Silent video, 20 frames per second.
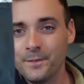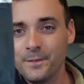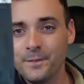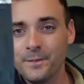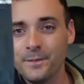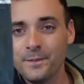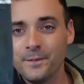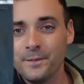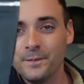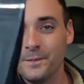
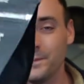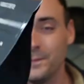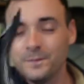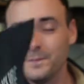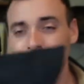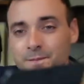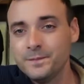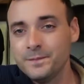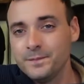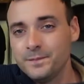
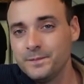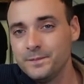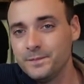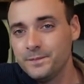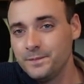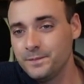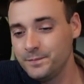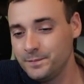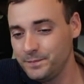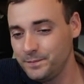
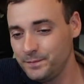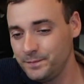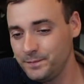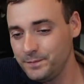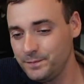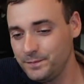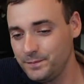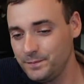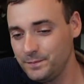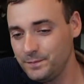
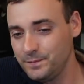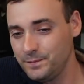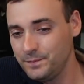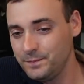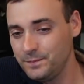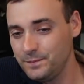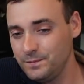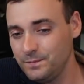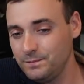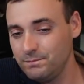
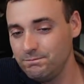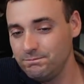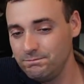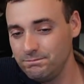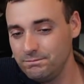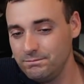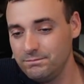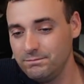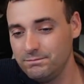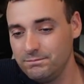
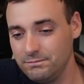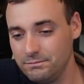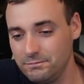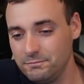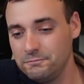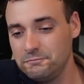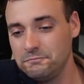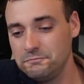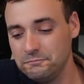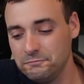
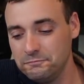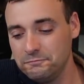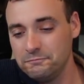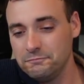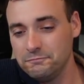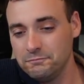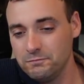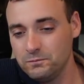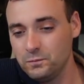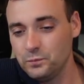
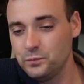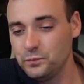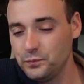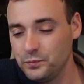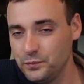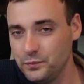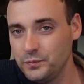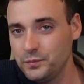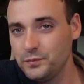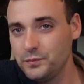
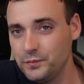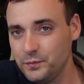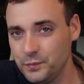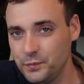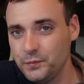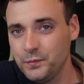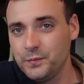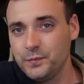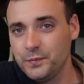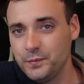
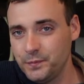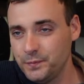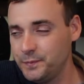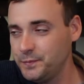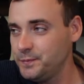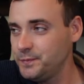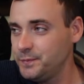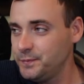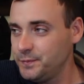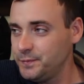
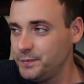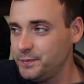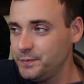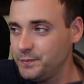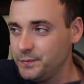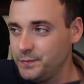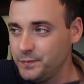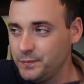The person shown says nothing.